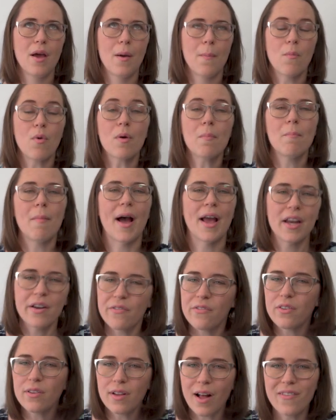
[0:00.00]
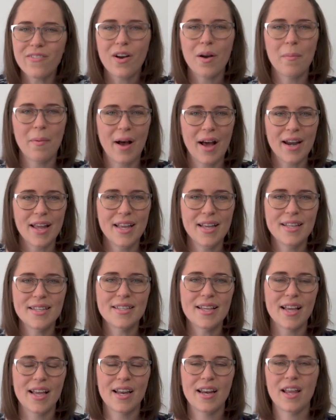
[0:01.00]
more mindful of our
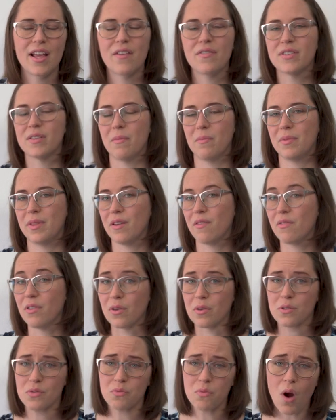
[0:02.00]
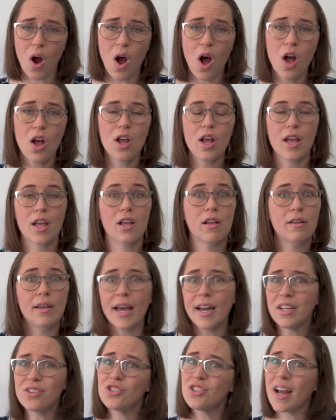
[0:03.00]
bodies, and if something feels wrong,
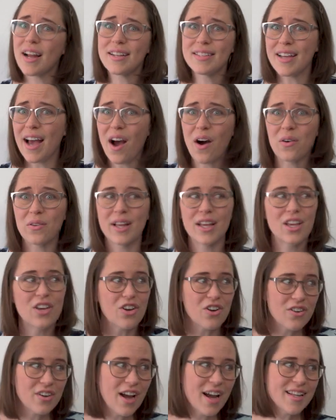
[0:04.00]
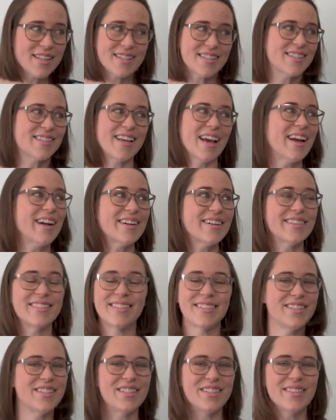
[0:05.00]
get it checked out. Like, you're not
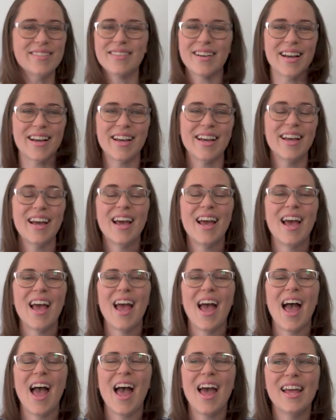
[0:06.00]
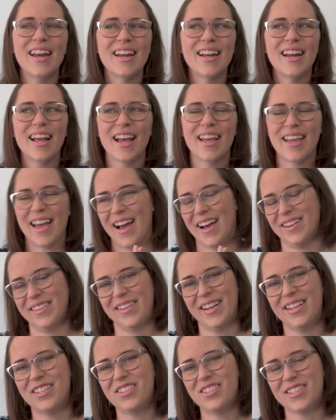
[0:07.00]
scared to do it. And
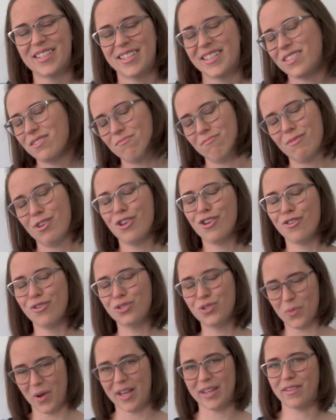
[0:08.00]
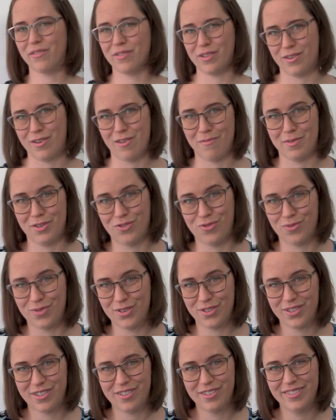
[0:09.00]
yeah, it's just huge weight lifted off my
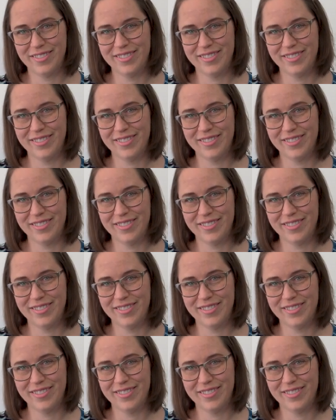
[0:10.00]
shoulders.